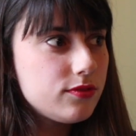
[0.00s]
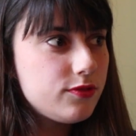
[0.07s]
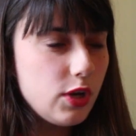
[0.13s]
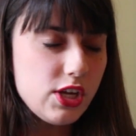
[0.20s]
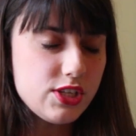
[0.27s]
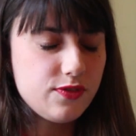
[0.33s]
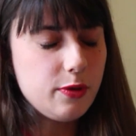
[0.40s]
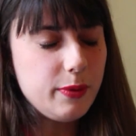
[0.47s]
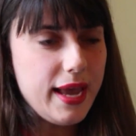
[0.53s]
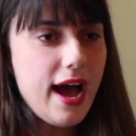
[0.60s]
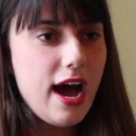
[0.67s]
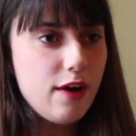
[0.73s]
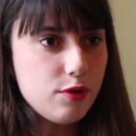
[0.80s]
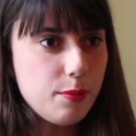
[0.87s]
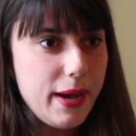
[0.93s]
philosophy we
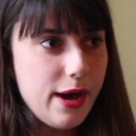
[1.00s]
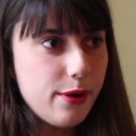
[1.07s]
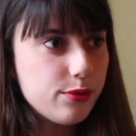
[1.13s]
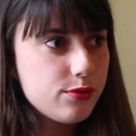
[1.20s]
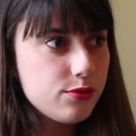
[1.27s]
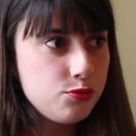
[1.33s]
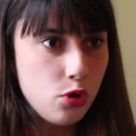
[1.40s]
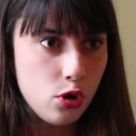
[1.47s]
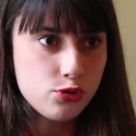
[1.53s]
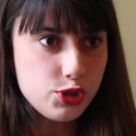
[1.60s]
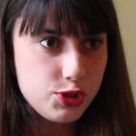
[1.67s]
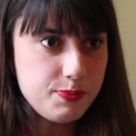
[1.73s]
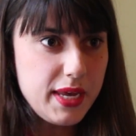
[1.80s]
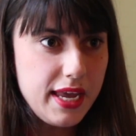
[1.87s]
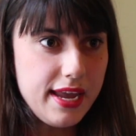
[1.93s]
have about not
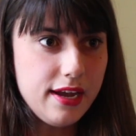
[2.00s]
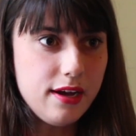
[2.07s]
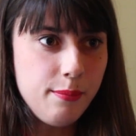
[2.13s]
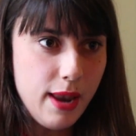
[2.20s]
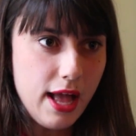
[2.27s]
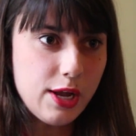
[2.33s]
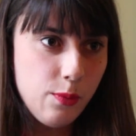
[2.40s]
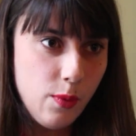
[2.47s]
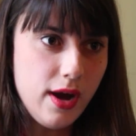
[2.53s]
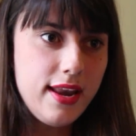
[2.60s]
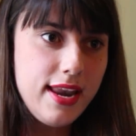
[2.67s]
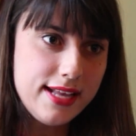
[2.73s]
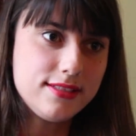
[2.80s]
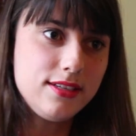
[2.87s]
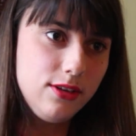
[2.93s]
just being a black and
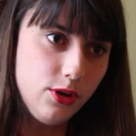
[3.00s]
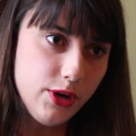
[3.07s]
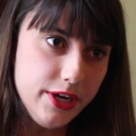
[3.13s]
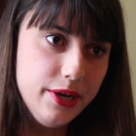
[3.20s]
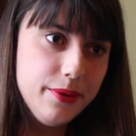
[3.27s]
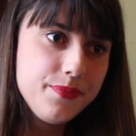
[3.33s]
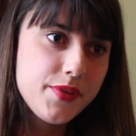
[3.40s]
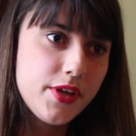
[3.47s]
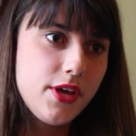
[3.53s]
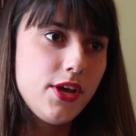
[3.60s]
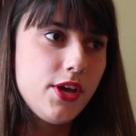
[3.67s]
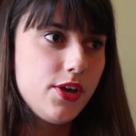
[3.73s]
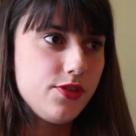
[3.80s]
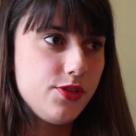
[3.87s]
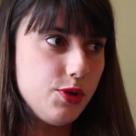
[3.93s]
white letter lawyer.
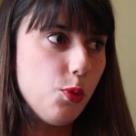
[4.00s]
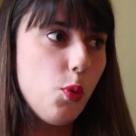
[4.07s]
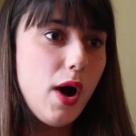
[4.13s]
The